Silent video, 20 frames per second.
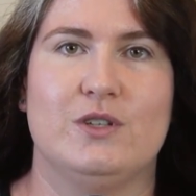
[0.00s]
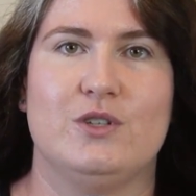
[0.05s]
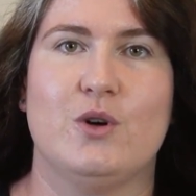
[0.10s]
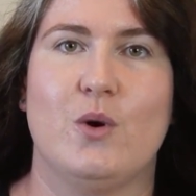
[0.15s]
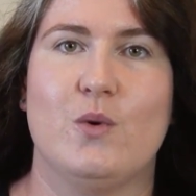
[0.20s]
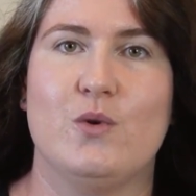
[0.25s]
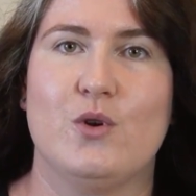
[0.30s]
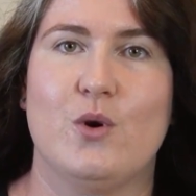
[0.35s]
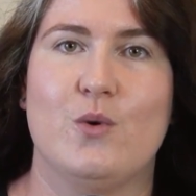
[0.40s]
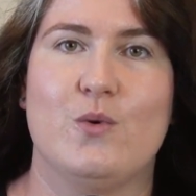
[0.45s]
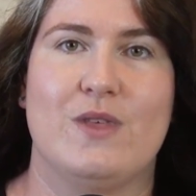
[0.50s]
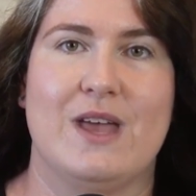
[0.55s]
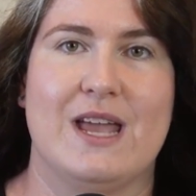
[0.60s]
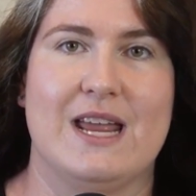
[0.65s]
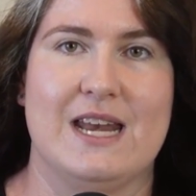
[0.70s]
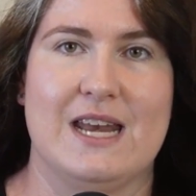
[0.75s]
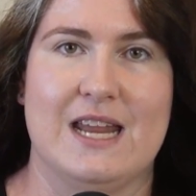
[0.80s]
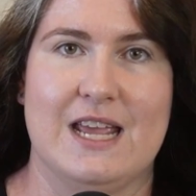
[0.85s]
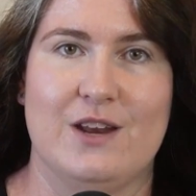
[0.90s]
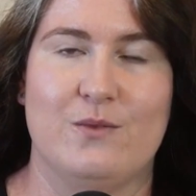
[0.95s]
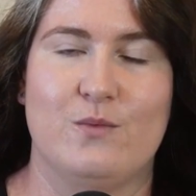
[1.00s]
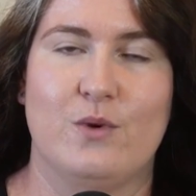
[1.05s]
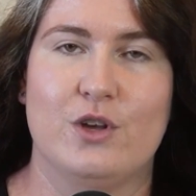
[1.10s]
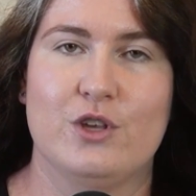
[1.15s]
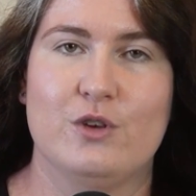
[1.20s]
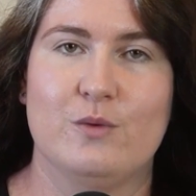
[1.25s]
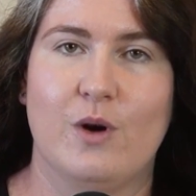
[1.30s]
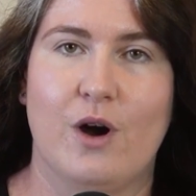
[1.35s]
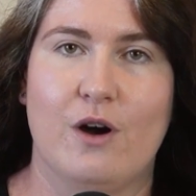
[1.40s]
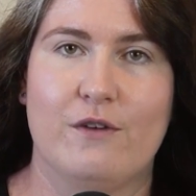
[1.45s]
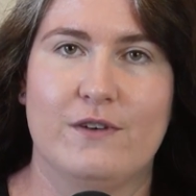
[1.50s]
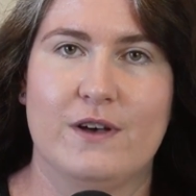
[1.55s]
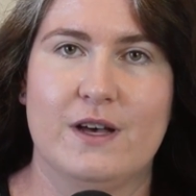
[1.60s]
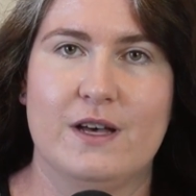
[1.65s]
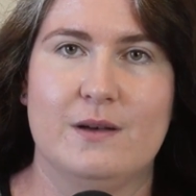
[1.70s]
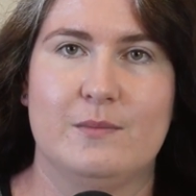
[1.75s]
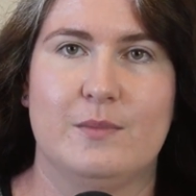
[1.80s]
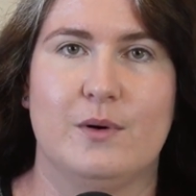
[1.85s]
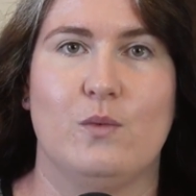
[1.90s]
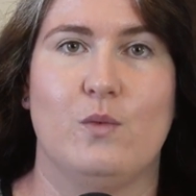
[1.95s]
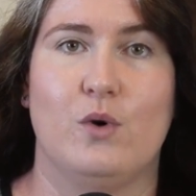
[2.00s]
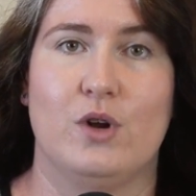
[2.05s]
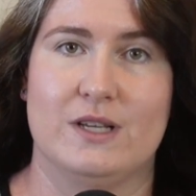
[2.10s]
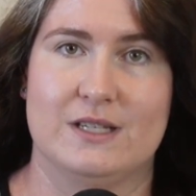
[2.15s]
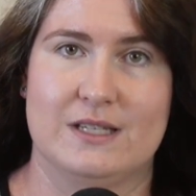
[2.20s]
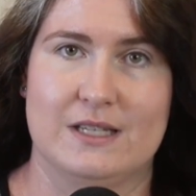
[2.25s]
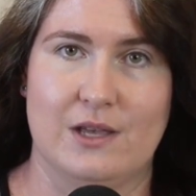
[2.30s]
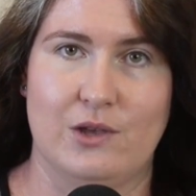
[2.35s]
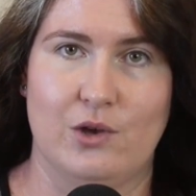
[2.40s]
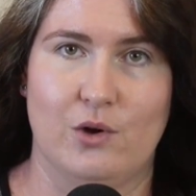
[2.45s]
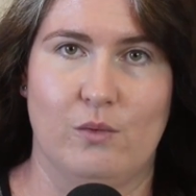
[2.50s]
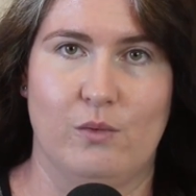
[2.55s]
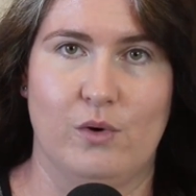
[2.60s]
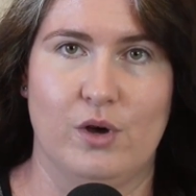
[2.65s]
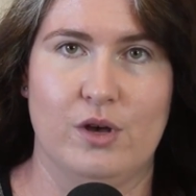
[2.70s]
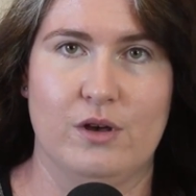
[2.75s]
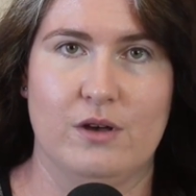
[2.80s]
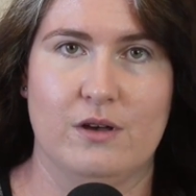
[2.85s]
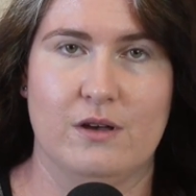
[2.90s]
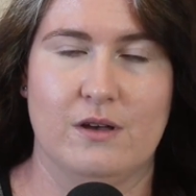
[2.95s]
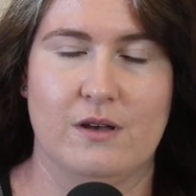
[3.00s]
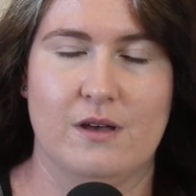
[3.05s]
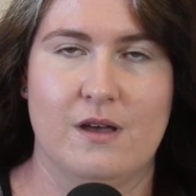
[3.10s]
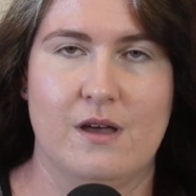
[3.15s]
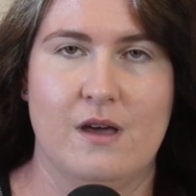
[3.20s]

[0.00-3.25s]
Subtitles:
don't know they need what you offer but want to see your work,